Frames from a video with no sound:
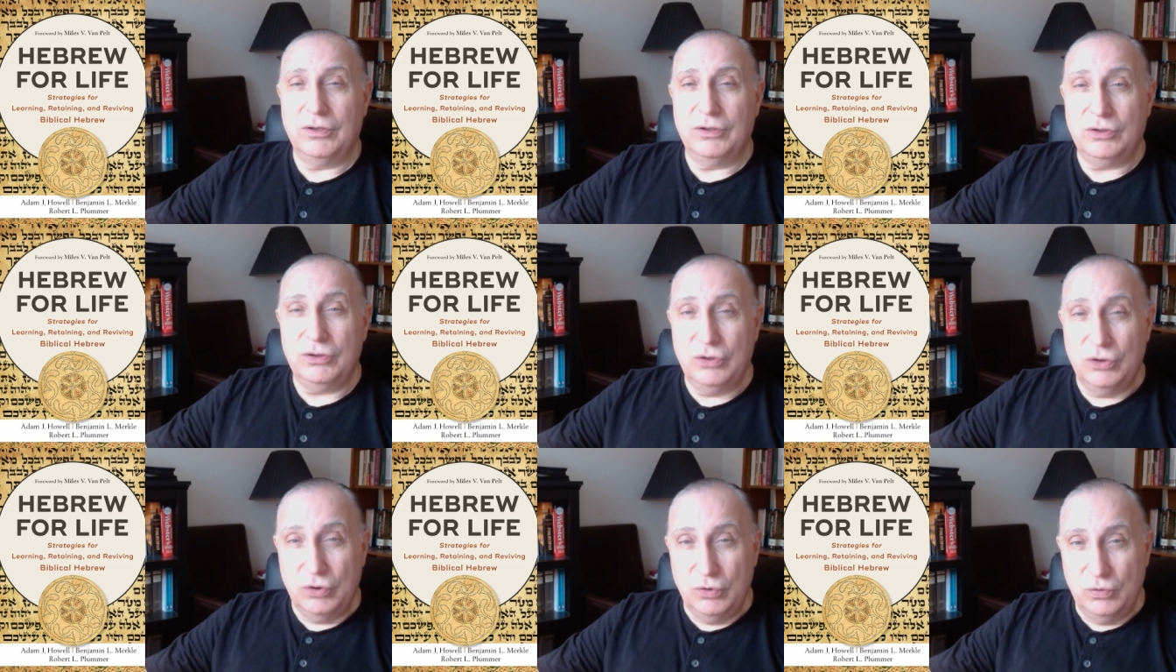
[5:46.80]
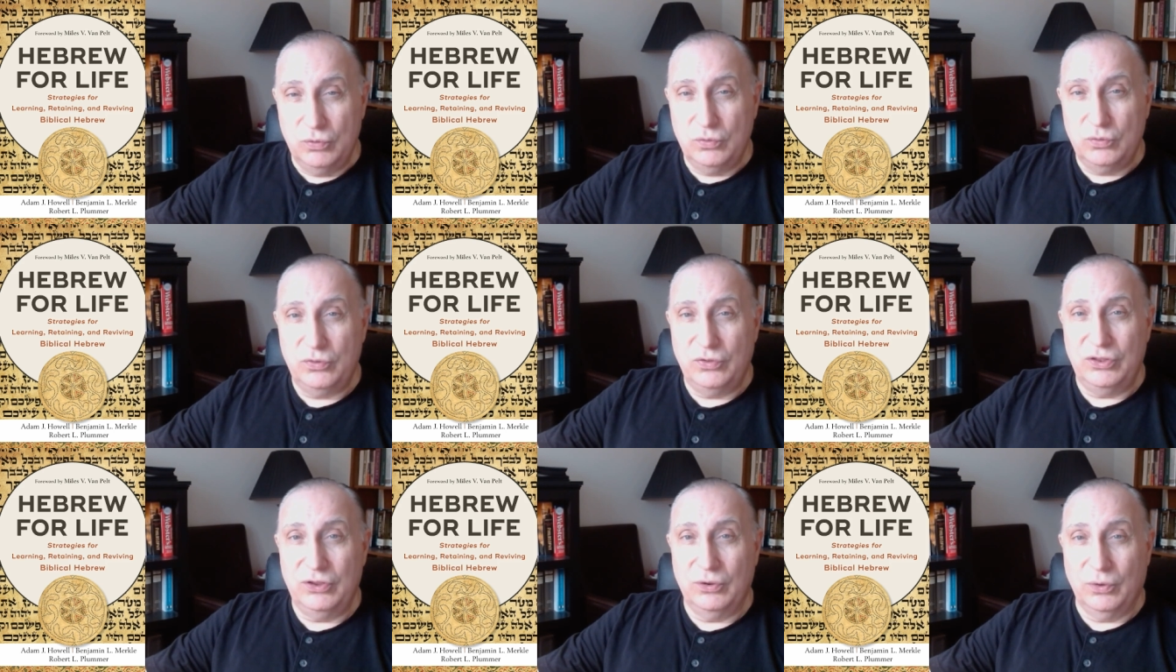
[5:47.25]

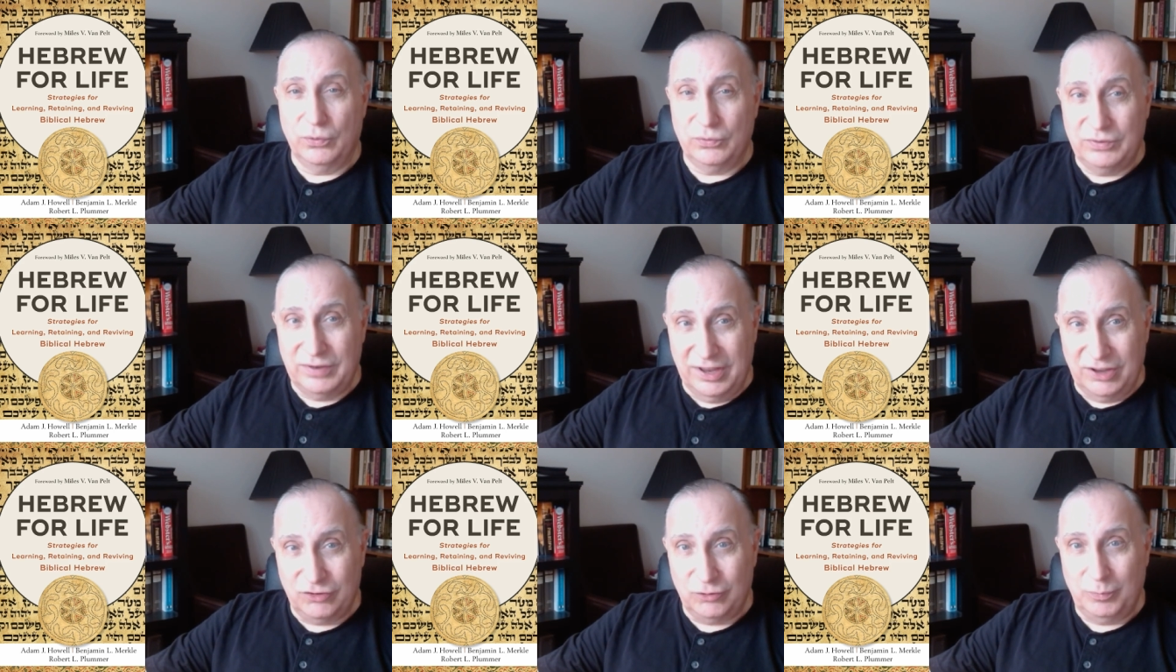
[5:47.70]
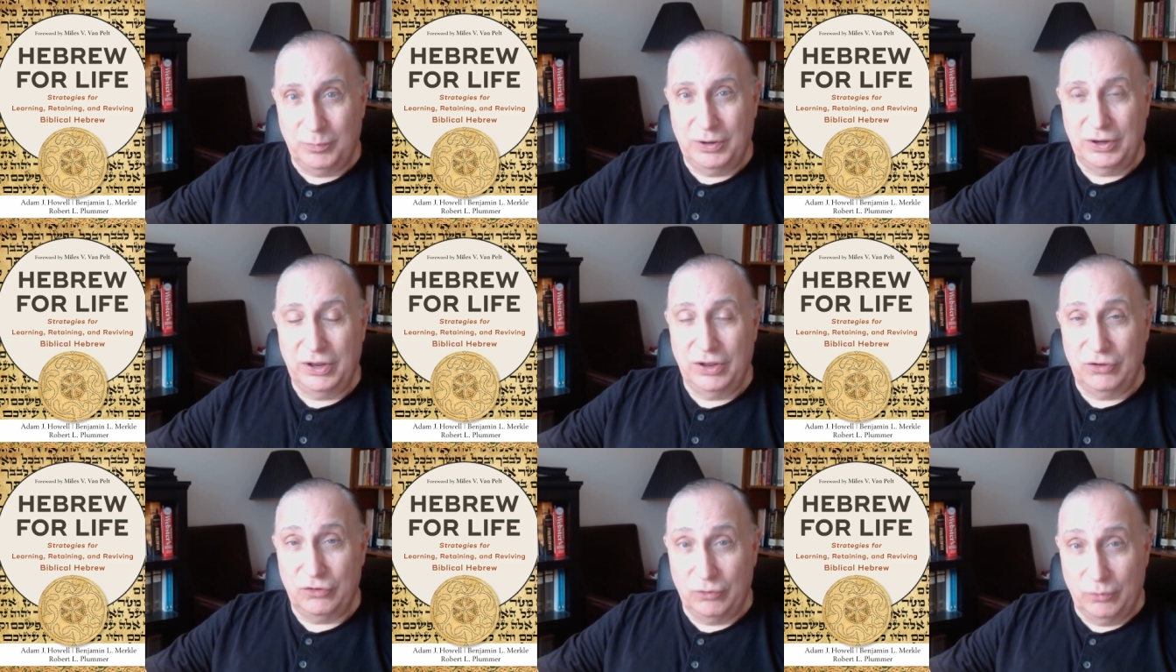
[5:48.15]
used the Old Testament
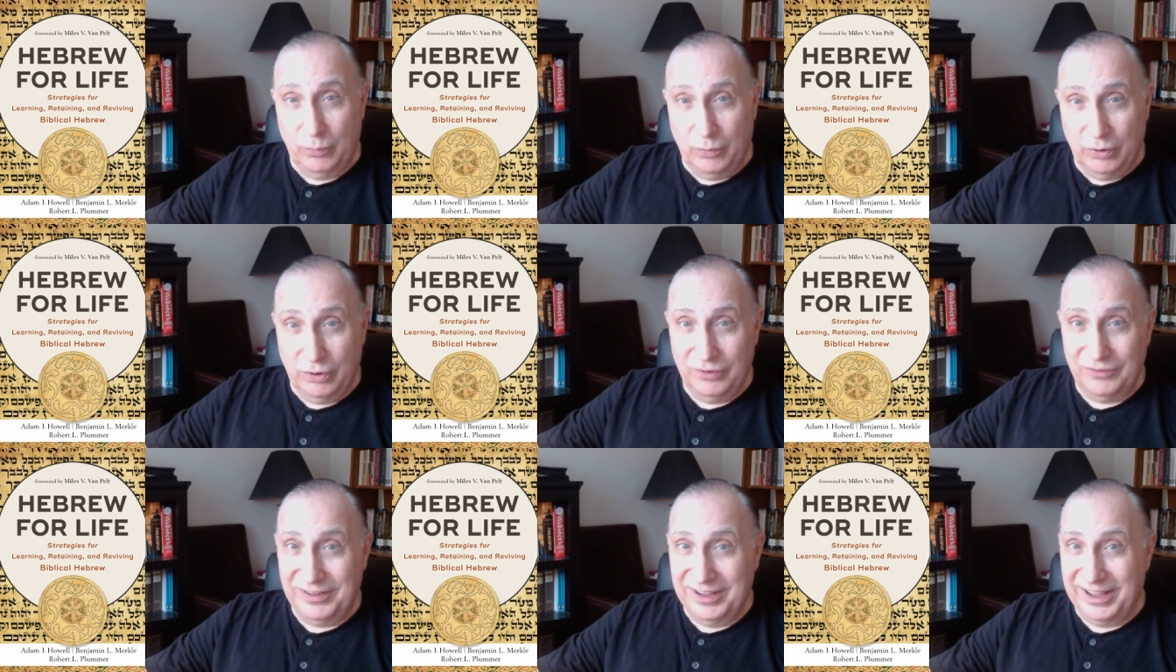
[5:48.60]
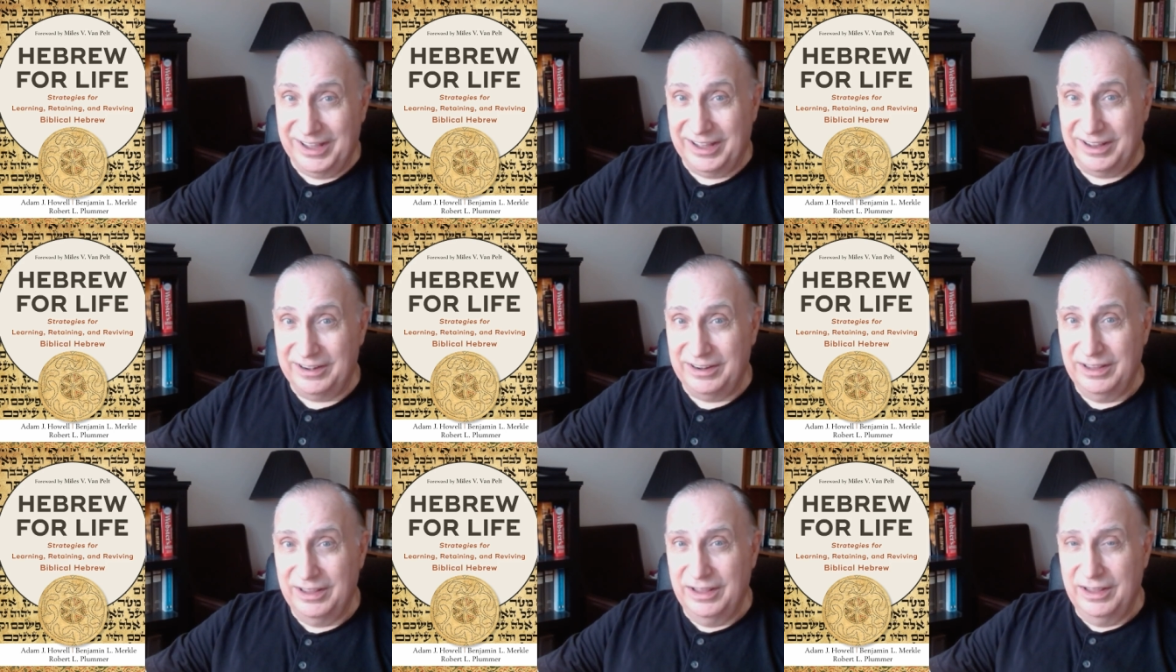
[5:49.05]
as the Word of
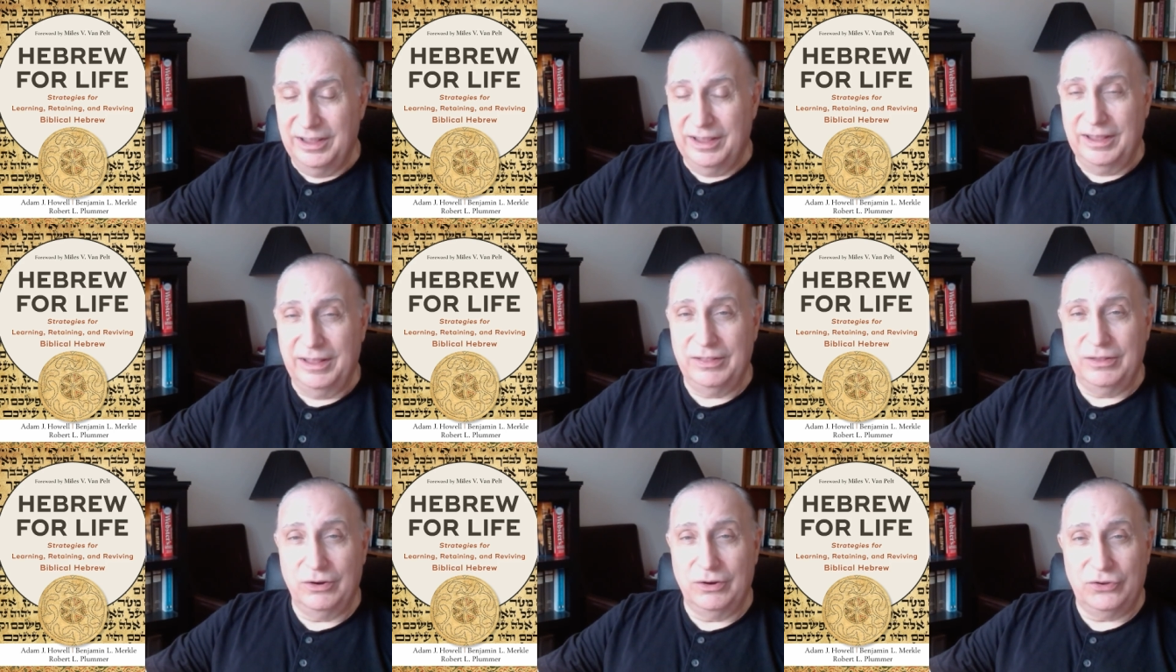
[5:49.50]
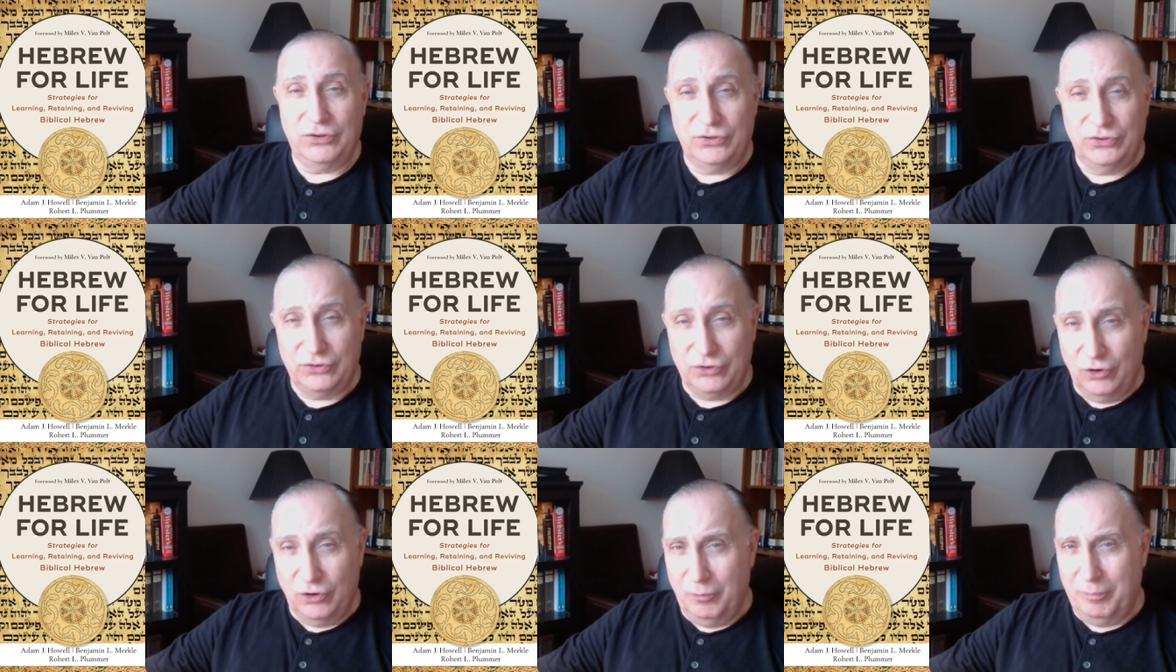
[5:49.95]
God, and there's
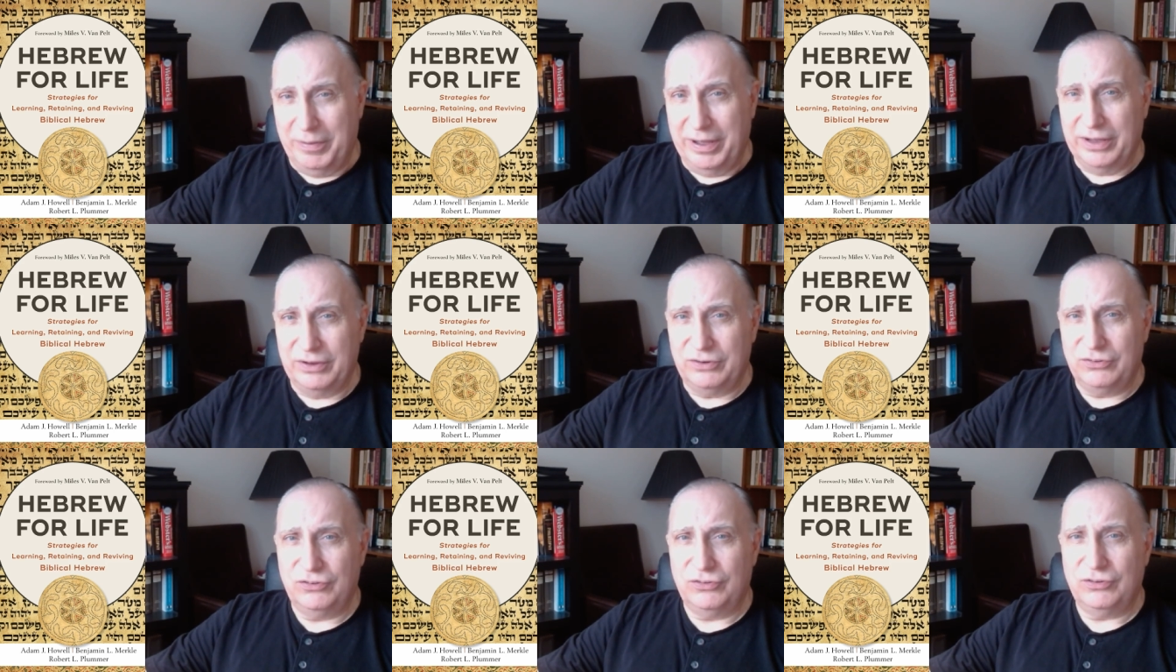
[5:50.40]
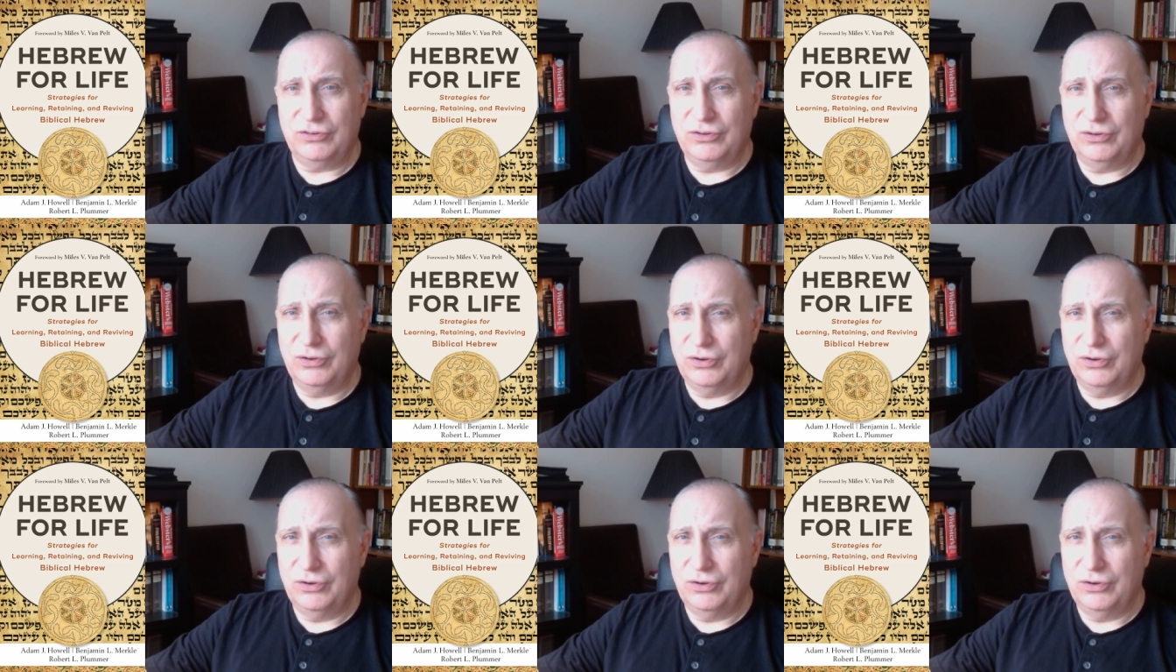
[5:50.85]
so much